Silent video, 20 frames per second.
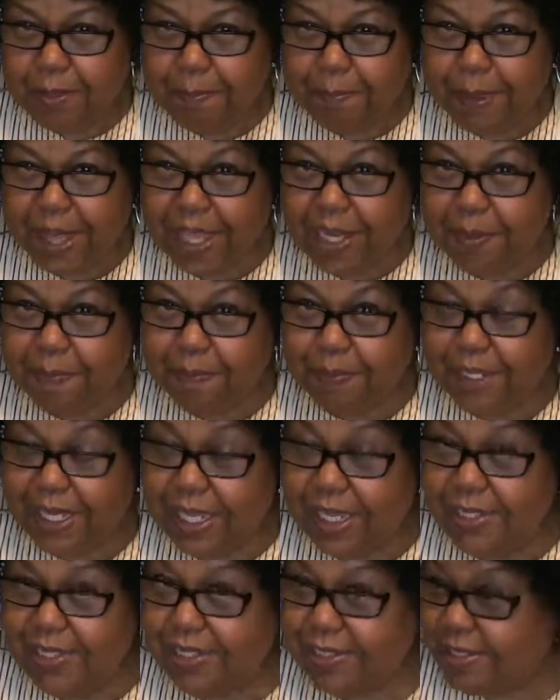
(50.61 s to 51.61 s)
Potted
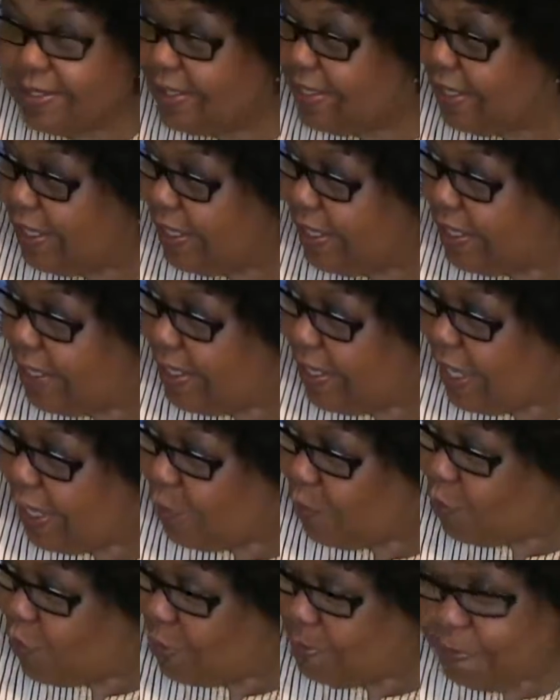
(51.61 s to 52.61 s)
plants
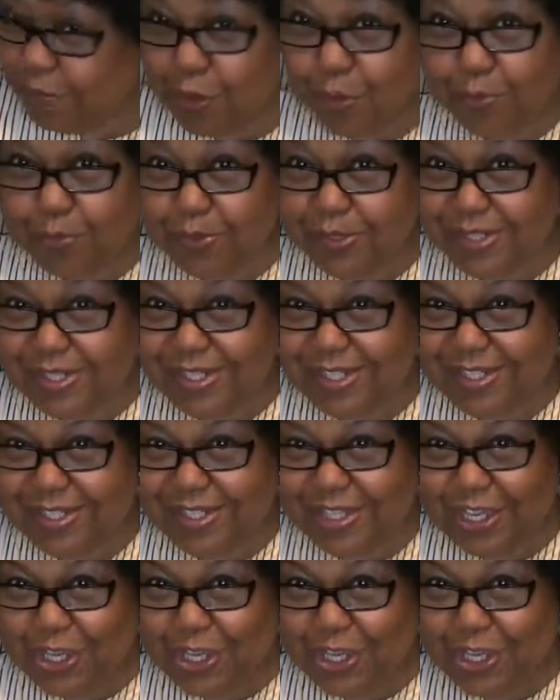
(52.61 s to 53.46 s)
had one purpose: